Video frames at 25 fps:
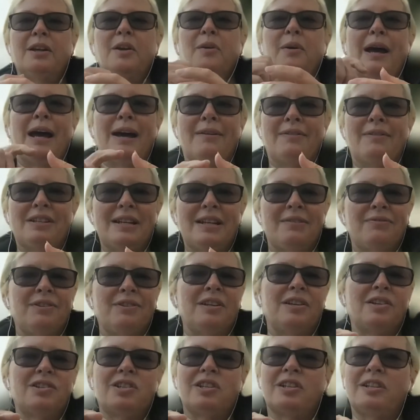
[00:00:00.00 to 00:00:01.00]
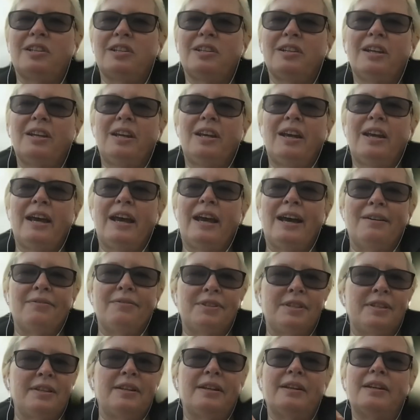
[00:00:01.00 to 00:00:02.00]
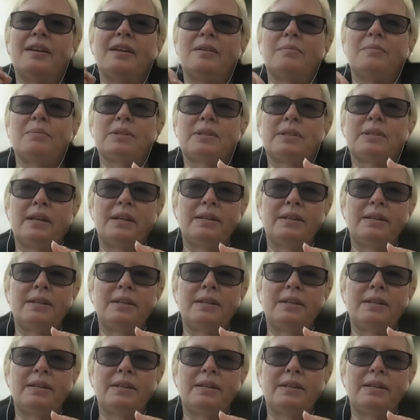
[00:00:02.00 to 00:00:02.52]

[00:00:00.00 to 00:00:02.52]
have a definition, have synonyms,